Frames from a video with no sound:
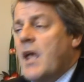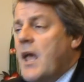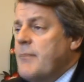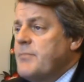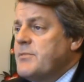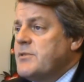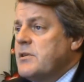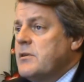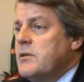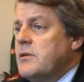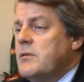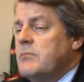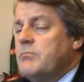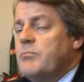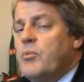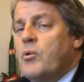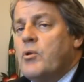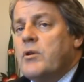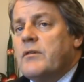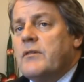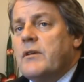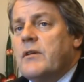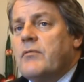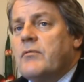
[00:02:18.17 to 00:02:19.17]
Absolute
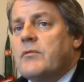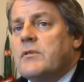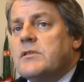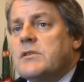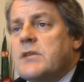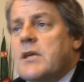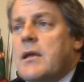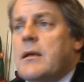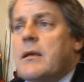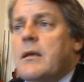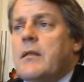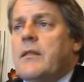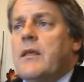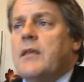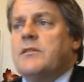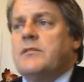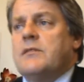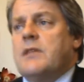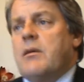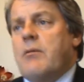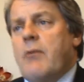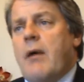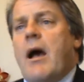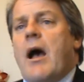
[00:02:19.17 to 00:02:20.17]
point of difference, yes. There's,
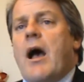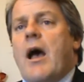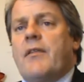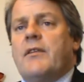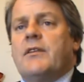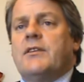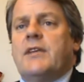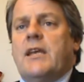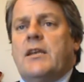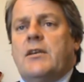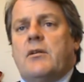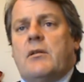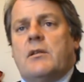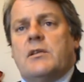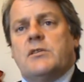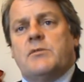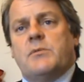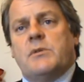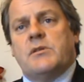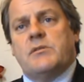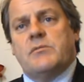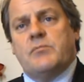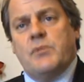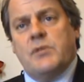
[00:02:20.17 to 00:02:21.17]
there are other technologies
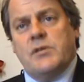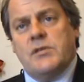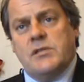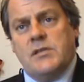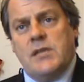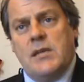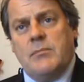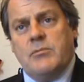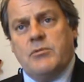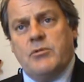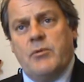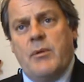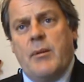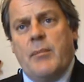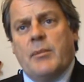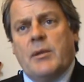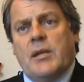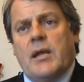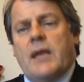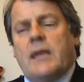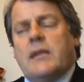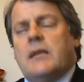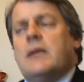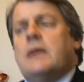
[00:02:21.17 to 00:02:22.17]
which, which seek to
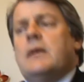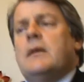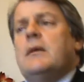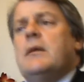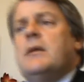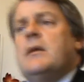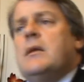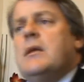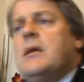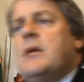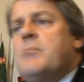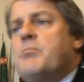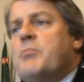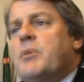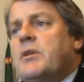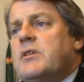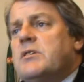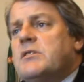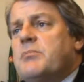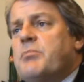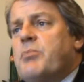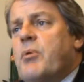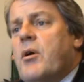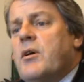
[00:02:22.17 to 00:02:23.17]
emulate it, but
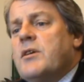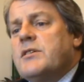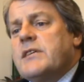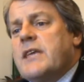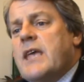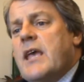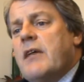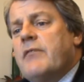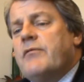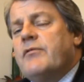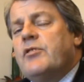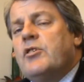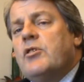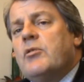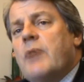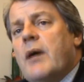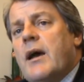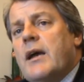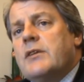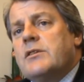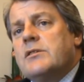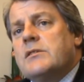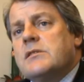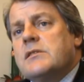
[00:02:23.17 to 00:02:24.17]
it's surprising how few
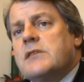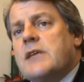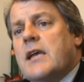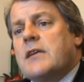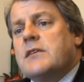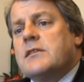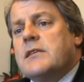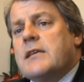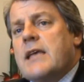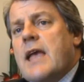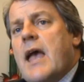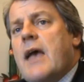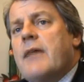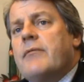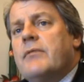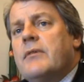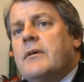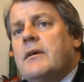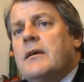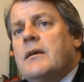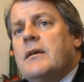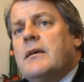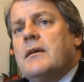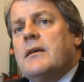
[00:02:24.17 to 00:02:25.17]
agents actually
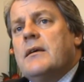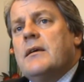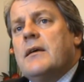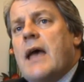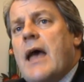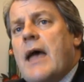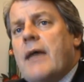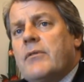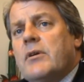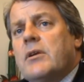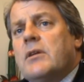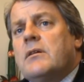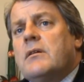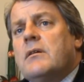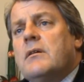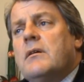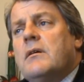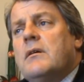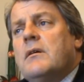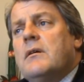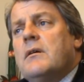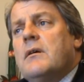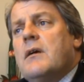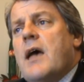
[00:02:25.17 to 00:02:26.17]
have have it,
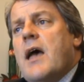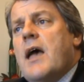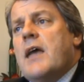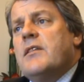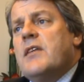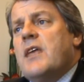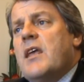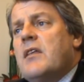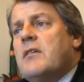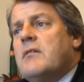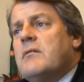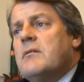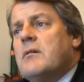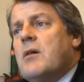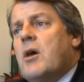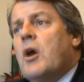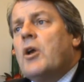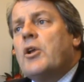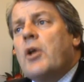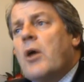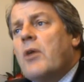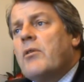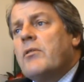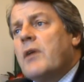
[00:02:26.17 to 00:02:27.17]
mm. and then
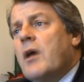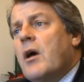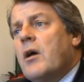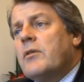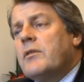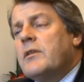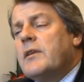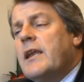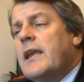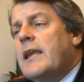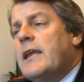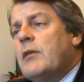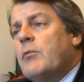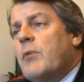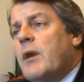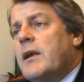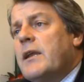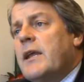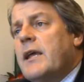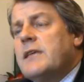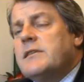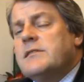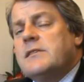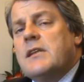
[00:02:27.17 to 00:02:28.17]
I don't know that
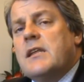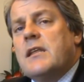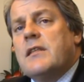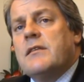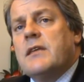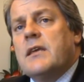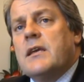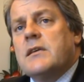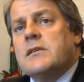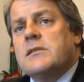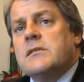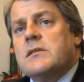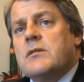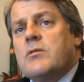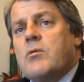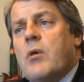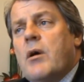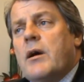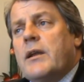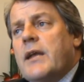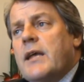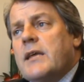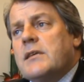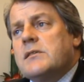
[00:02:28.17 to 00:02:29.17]
anyone has anything as
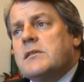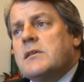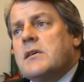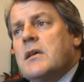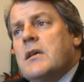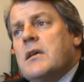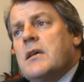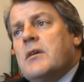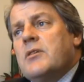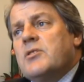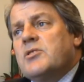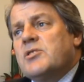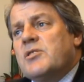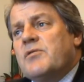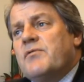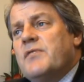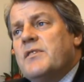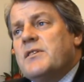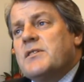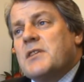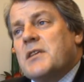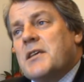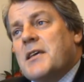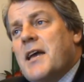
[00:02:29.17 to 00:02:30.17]
quite as
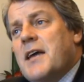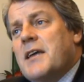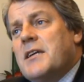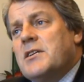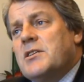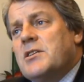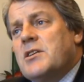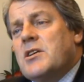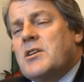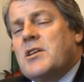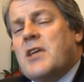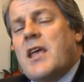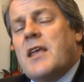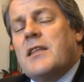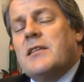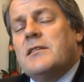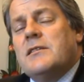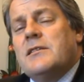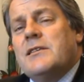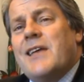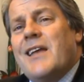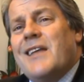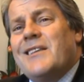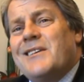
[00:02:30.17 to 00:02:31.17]
sophisticated and yet
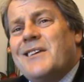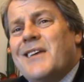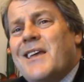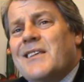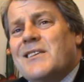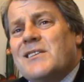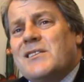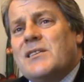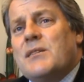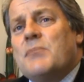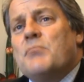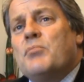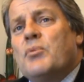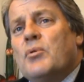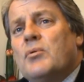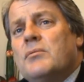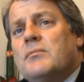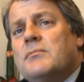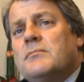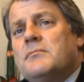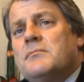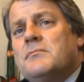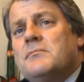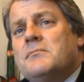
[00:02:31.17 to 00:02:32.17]
and yet simple
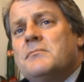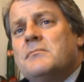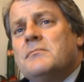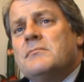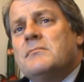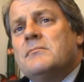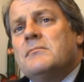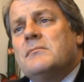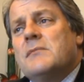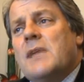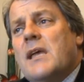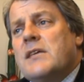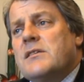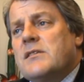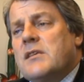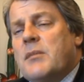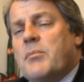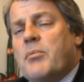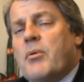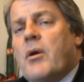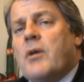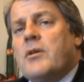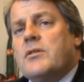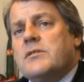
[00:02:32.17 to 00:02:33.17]
mm. as the
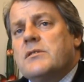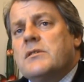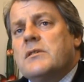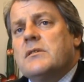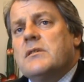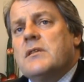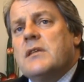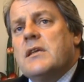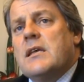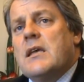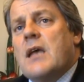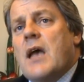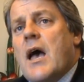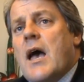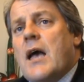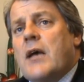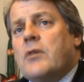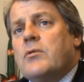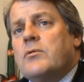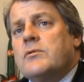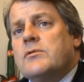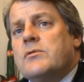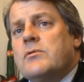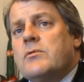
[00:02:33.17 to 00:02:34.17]
approach that the
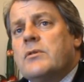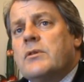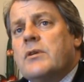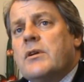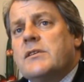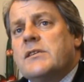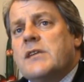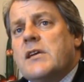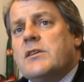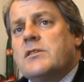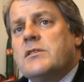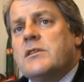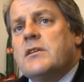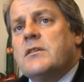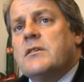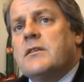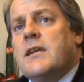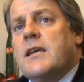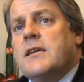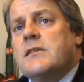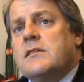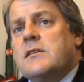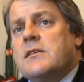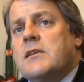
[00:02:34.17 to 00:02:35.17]
Harcourts organisation
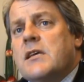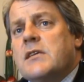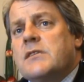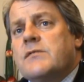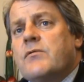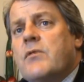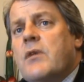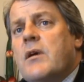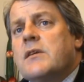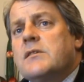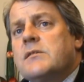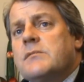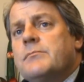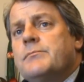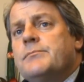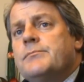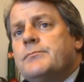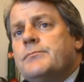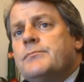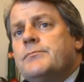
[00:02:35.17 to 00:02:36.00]
internationally does for us.